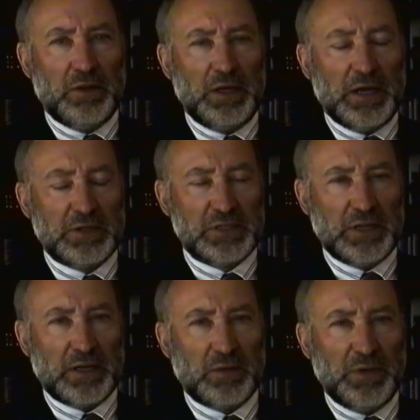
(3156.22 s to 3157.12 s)
The House
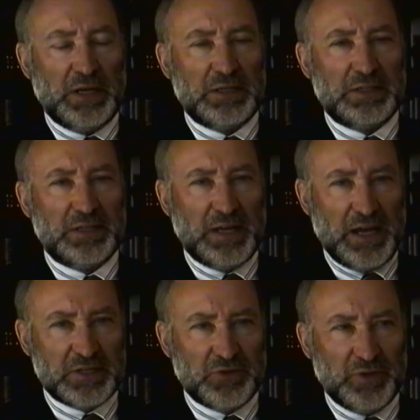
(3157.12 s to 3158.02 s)
Select Committee did
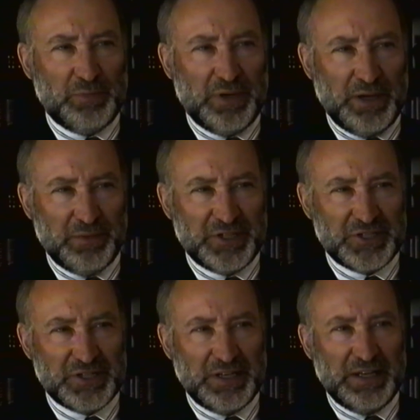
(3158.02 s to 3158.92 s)
actually
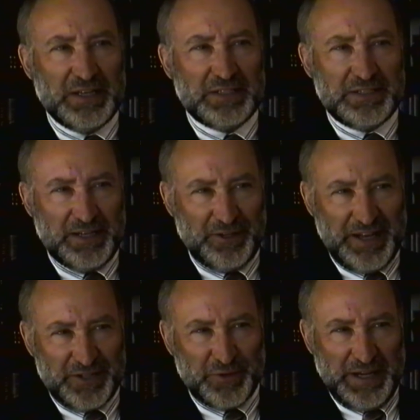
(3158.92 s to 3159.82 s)
publish dental
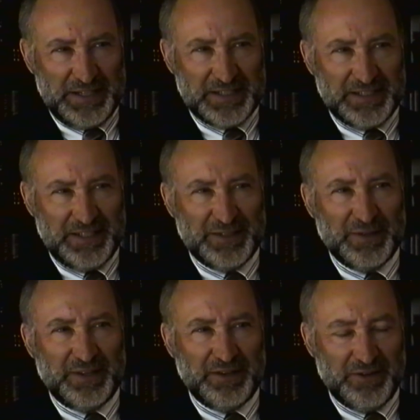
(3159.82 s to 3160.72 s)
X-rays.
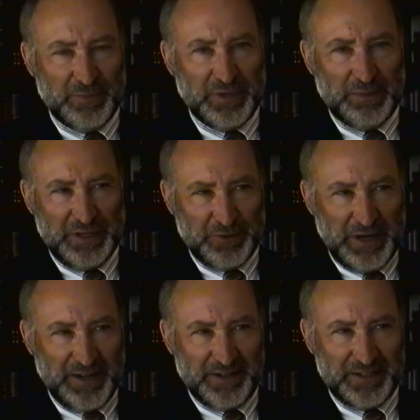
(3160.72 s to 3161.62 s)
They're in the public
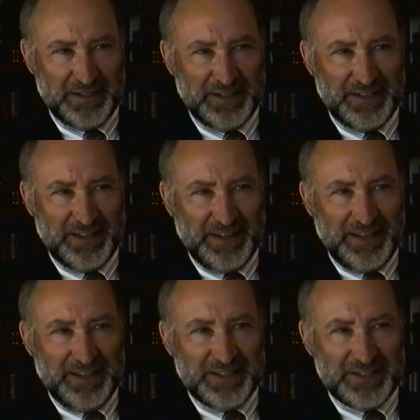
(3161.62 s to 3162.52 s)
record.
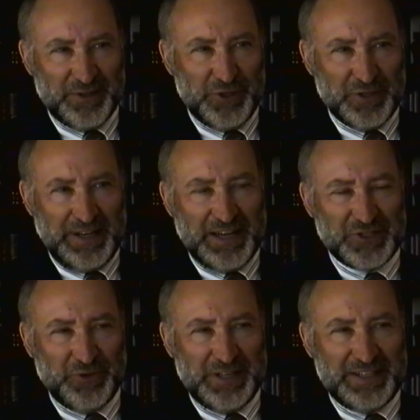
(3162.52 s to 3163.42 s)
So you can
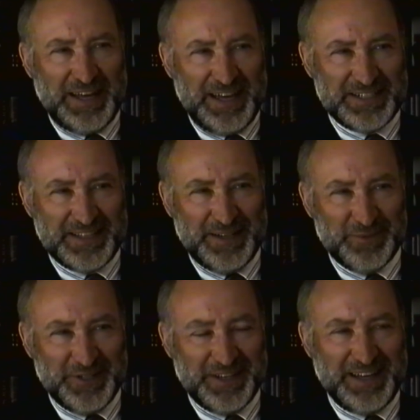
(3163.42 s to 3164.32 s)
actually attach
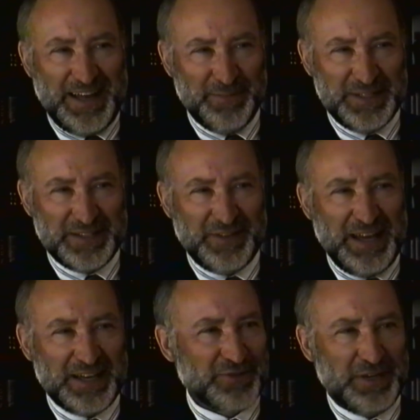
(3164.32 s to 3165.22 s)
them to the copies of the
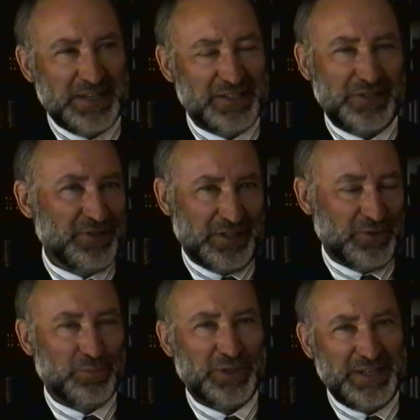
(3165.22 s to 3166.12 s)
X-rays, and you can
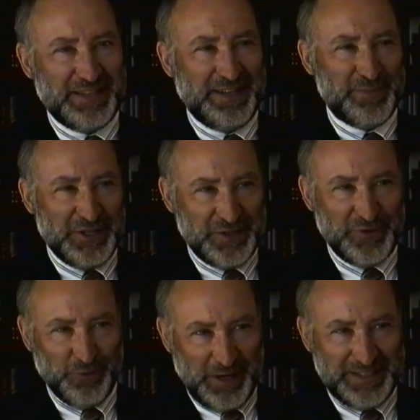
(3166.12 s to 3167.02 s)
complete the image if
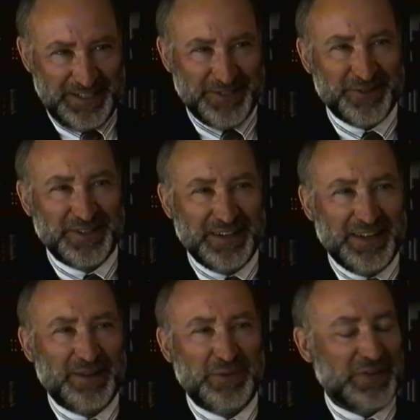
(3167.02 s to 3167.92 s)
you want to.
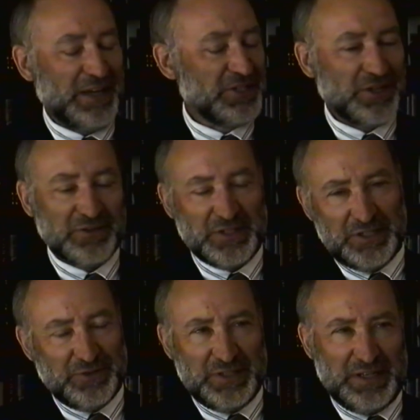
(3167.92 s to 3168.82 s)
But they chose to
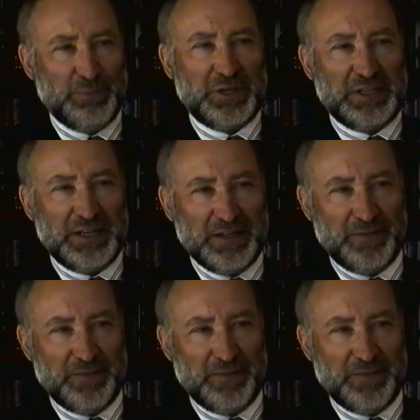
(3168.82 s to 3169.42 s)
do it separately.